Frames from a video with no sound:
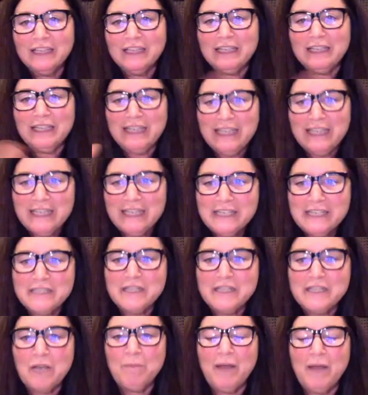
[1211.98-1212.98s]
is
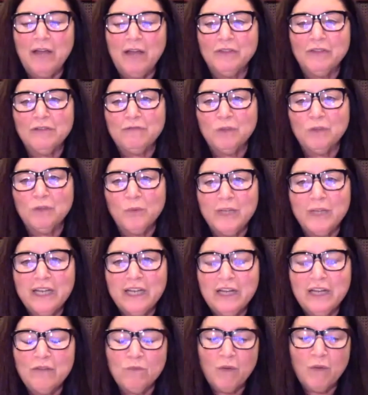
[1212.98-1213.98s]
about the fluidity
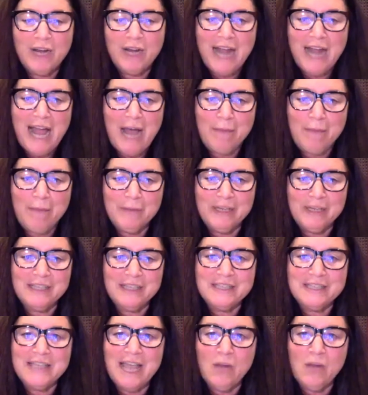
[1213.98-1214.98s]
of what happens
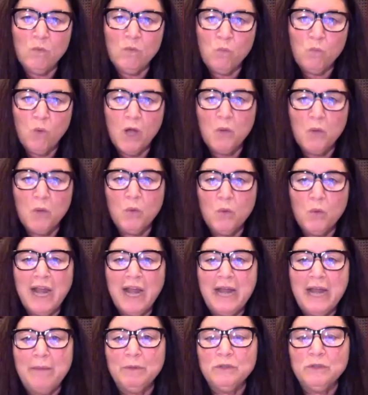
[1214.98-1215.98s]
and what we're
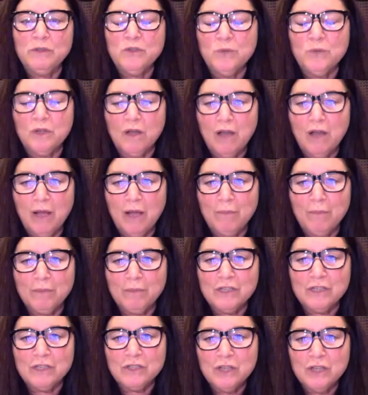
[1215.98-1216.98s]
able to
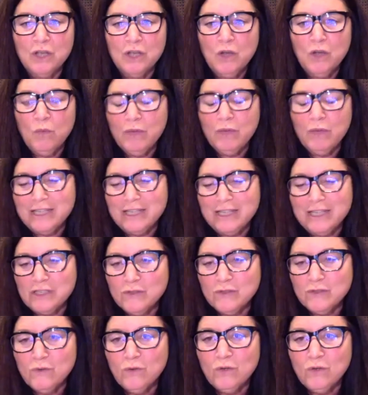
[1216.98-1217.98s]
accomplish within
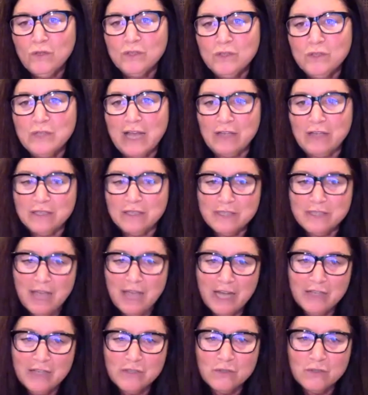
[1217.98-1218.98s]
schools, outside
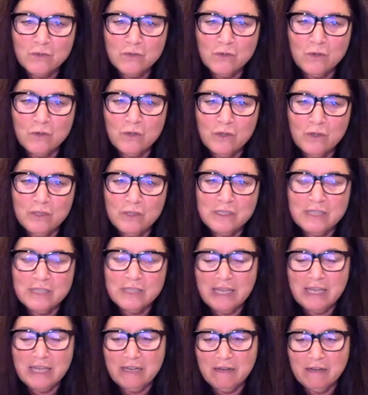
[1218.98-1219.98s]
of schools,
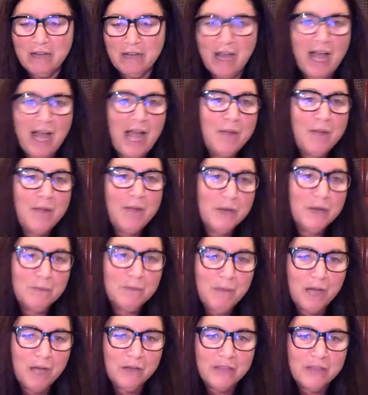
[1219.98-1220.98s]
in a hybrid
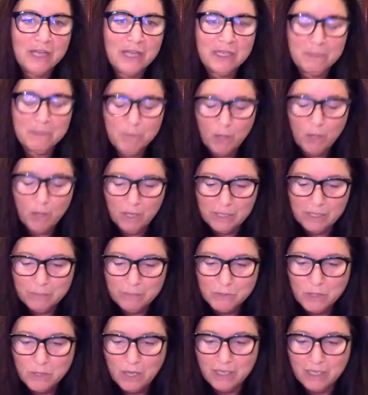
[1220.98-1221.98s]
model that
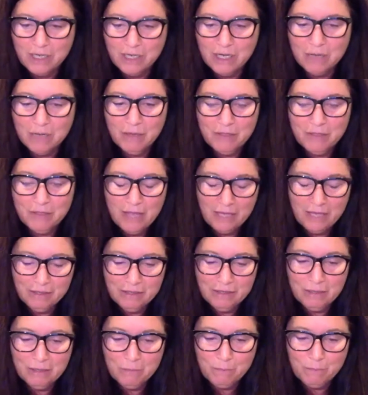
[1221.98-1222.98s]

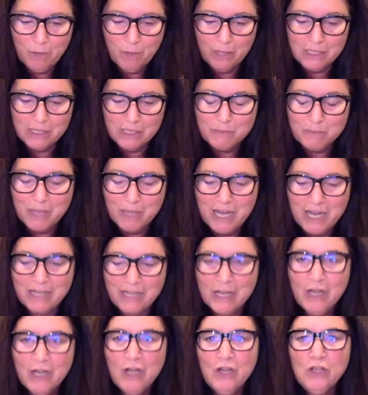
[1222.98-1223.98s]
Paul explained.
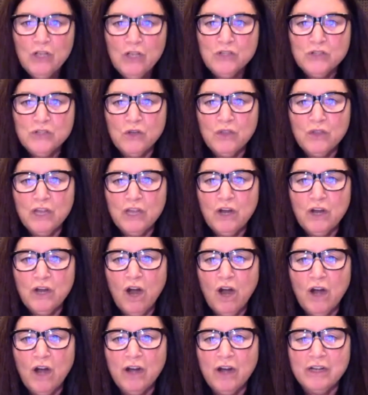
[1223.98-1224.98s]
So there
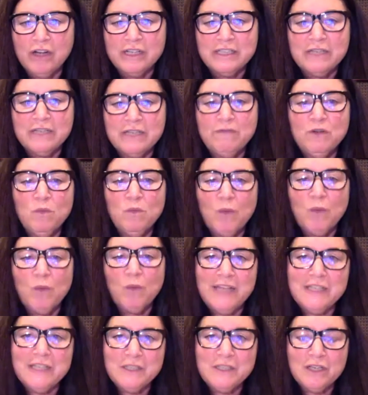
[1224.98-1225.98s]
are different
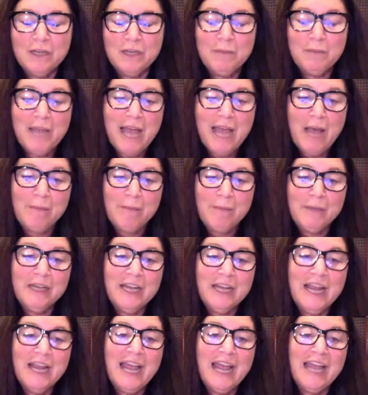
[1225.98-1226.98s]
ways it's going to be
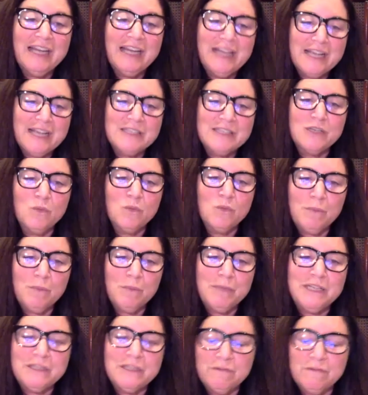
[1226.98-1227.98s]
happening. And yes, it will
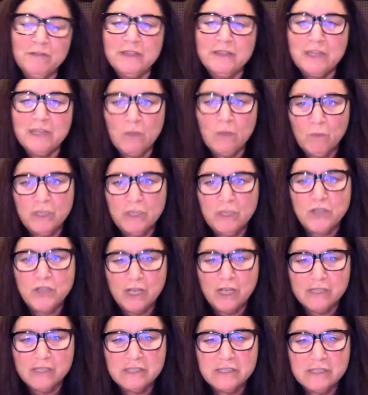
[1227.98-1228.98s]
be different than we
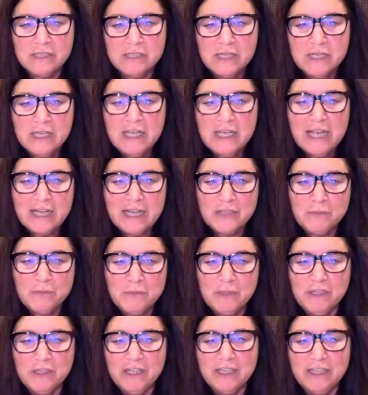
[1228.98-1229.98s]
just
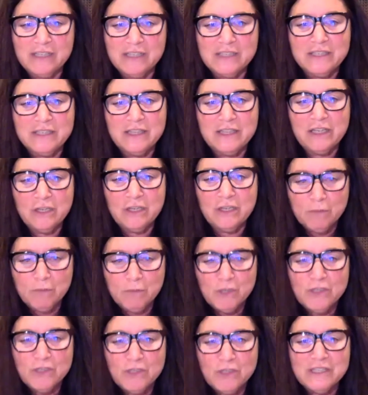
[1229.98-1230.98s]
experienced. The
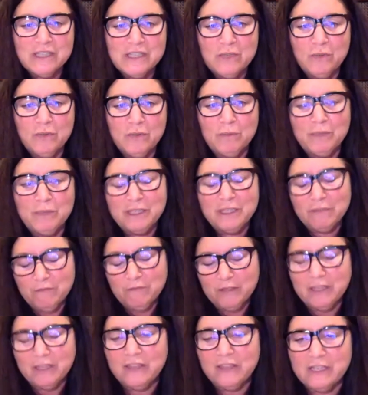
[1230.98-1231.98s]
emergency will be different
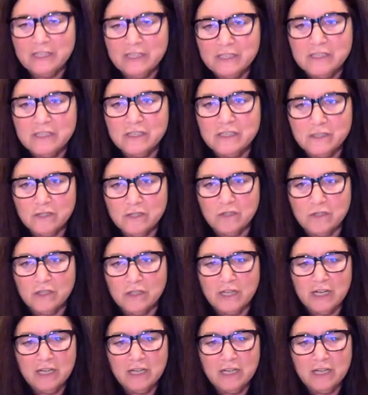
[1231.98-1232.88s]
than the distance learning.